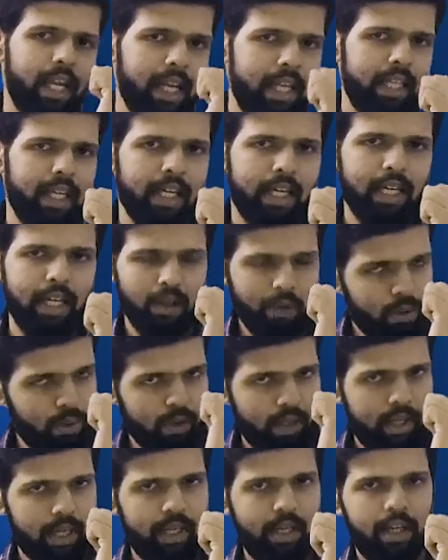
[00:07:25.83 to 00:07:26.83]
Either
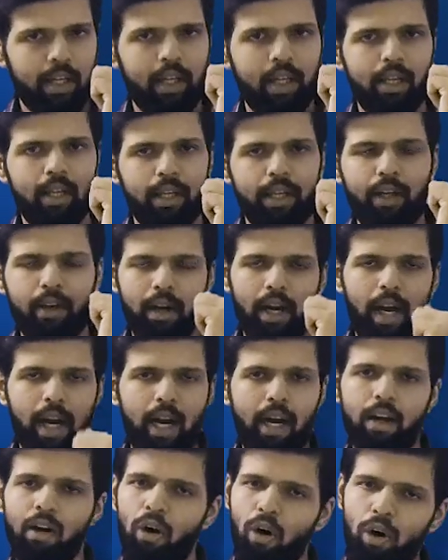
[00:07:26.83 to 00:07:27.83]
hold it in your
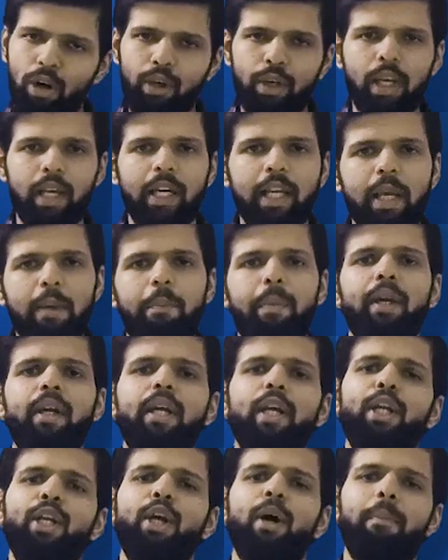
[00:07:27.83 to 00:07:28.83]
hand or you can keep
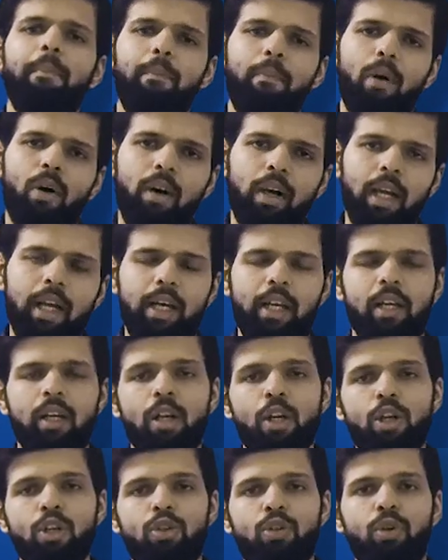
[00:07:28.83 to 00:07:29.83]
it in your pocket.
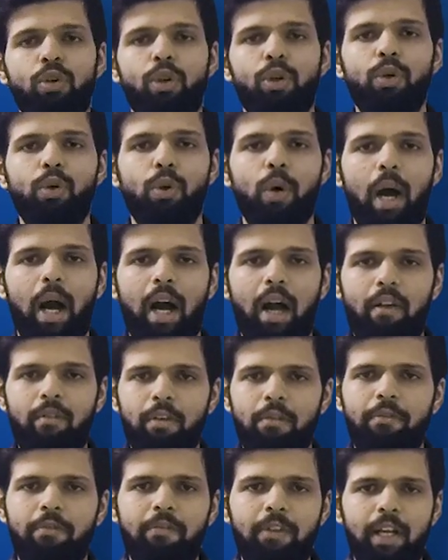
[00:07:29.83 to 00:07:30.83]
So you
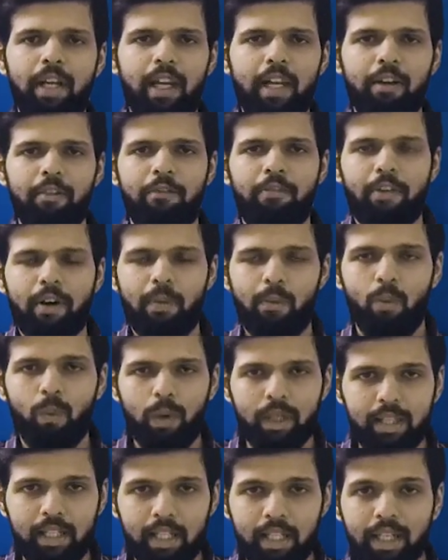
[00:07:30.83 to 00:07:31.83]
have a feeling from
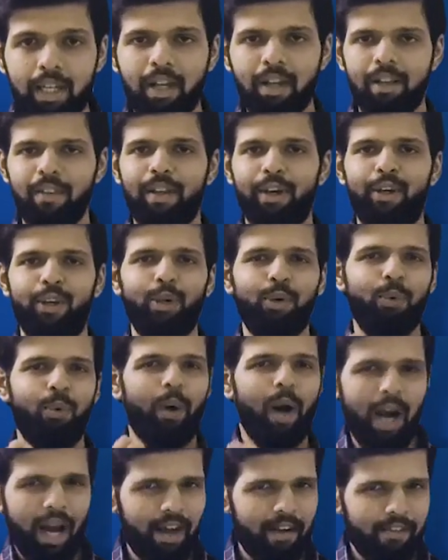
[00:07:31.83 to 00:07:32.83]
within that you
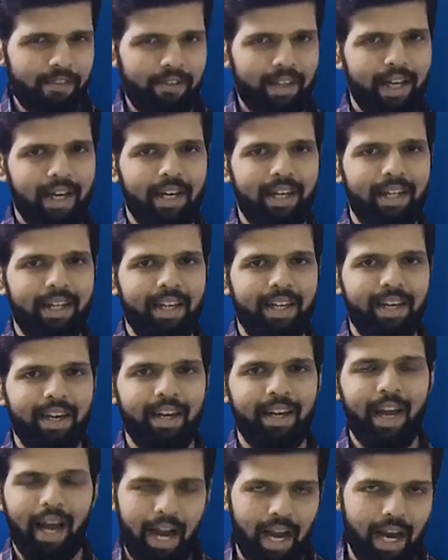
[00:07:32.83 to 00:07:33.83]
have the content
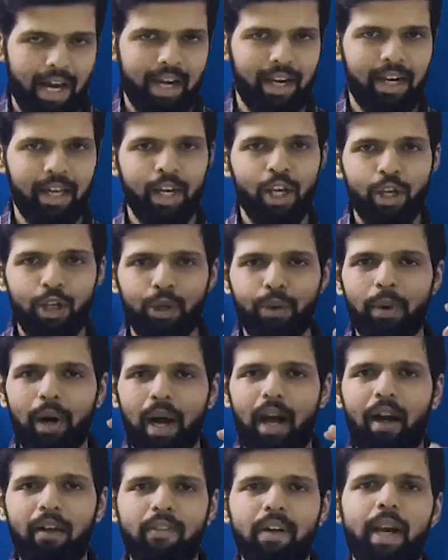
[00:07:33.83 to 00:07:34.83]
in hand. You
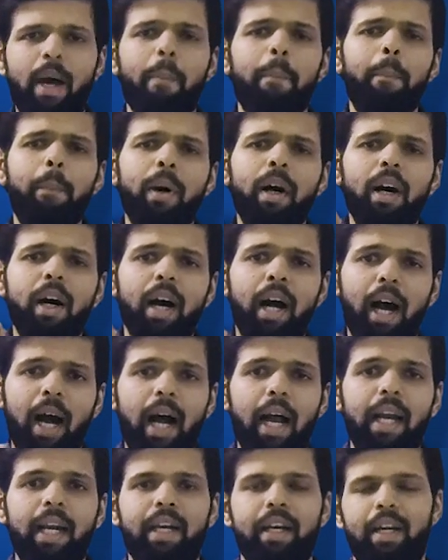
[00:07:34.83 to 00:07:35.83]
have an upper
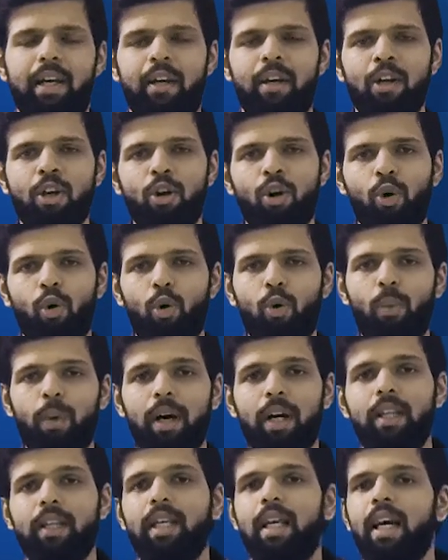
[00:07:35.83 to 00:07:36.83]
hand
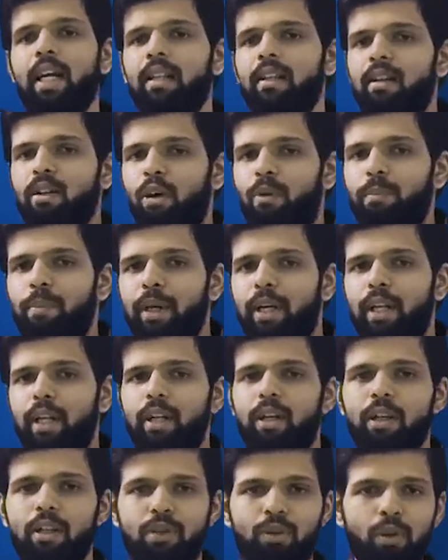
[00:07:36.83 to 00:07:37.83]
over the other
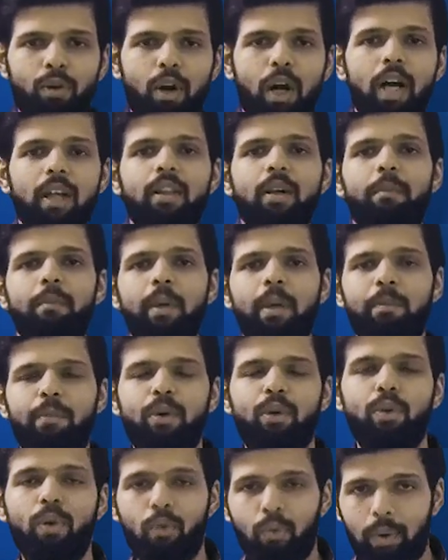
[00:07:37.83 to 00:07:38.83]
competitors or other
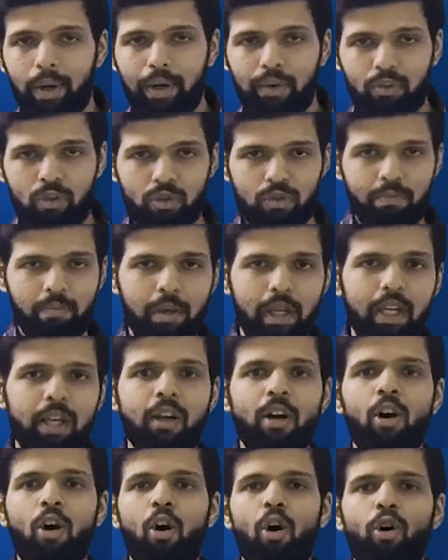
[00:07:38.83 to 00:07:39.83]
people who are going to
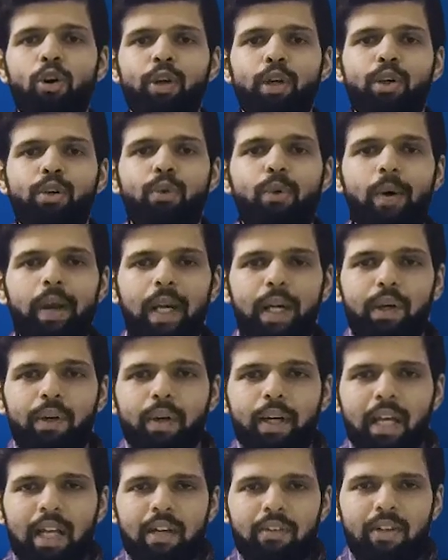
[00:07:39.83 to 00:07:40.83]
speak, or you're going
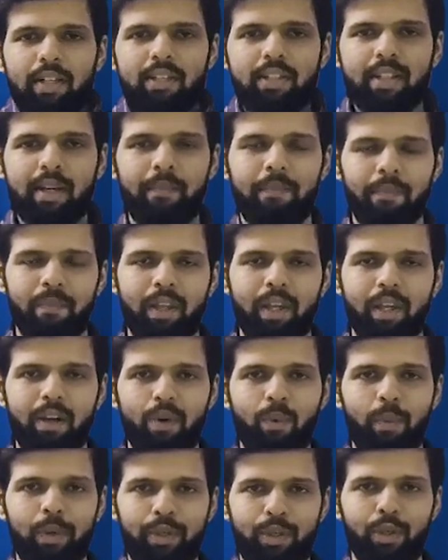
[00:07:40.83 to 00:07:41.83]
to deliver
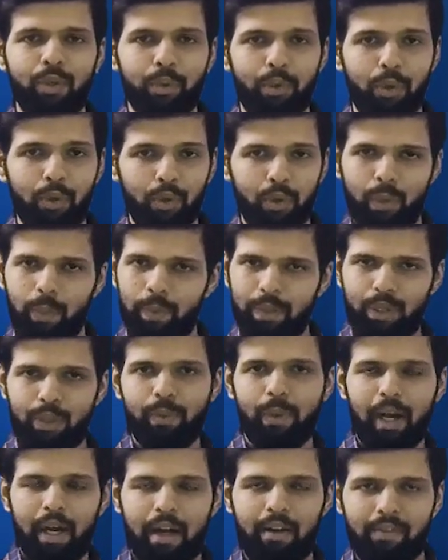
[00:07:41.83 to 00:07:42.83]
something which you know, which
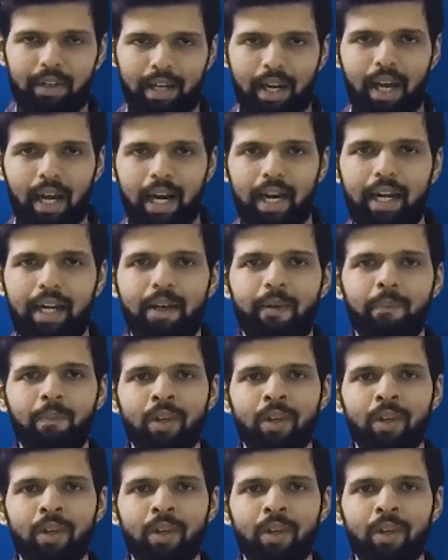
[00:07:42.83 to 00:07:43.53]
you have in hand.